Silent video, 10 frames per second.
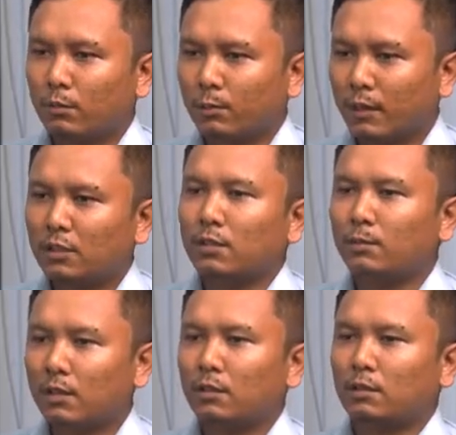very
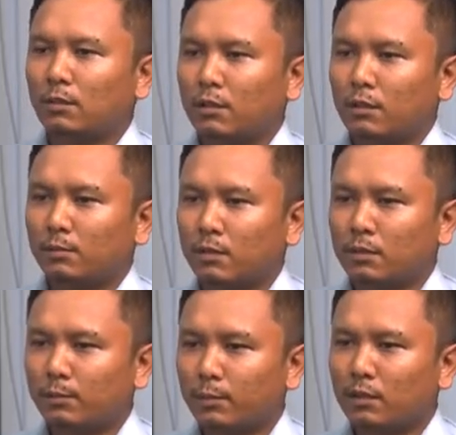similar to the service
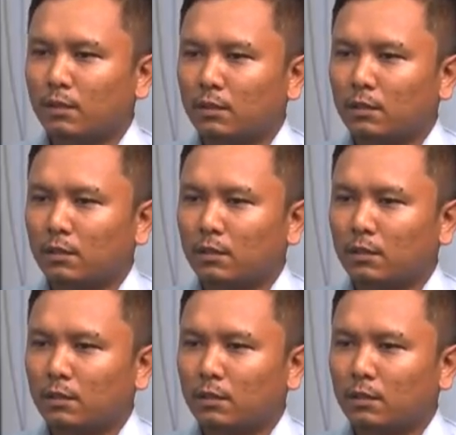people.